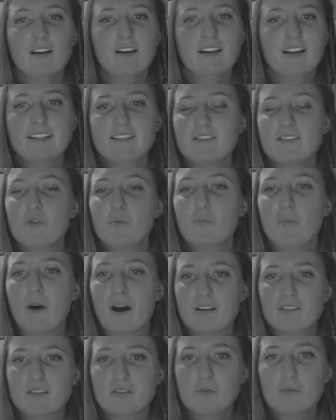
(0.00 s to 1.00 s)
It's still
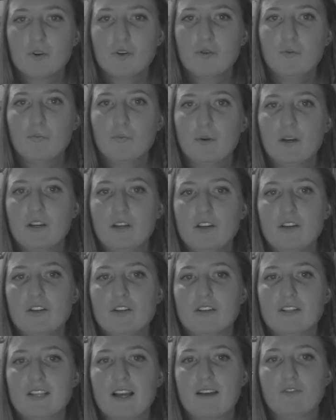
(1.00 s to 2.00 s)
possible, but you
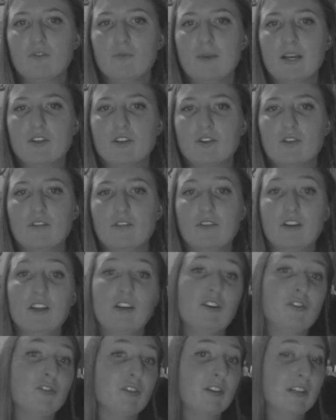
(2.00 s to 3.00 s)
just have to make sure that
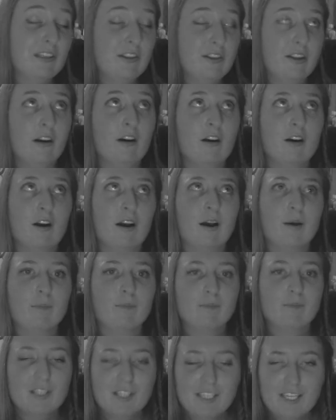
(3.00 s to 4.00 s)
they're
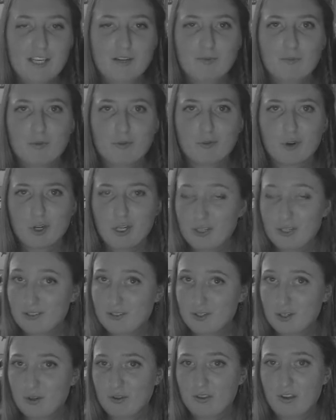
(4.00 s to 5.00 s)
clean before you
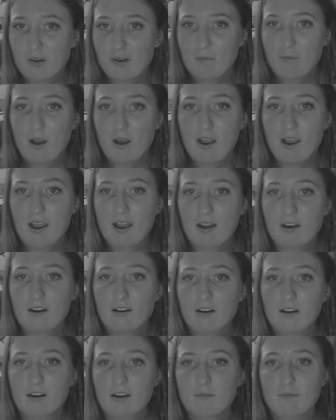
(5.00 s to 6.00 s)
insert them,
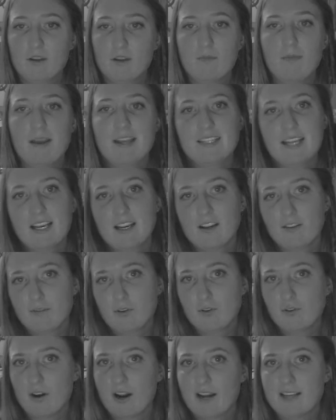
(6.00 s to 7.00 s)
and it may take a few
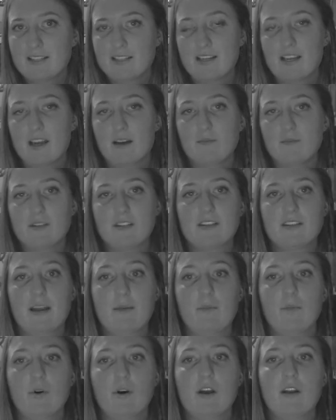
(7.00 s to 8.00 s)
tries to get them to stay
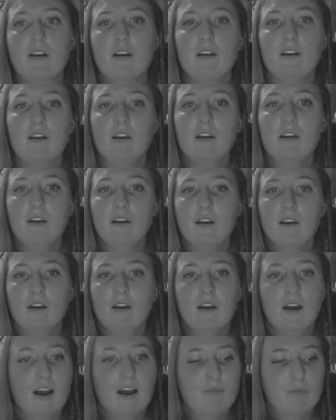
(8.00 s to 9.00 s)
put.
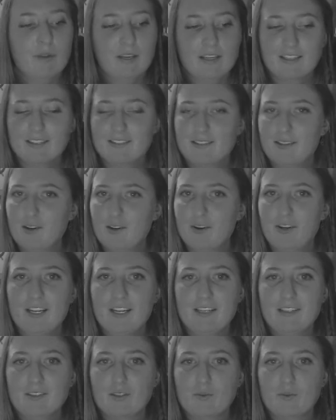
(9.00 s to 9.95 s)
I've been considering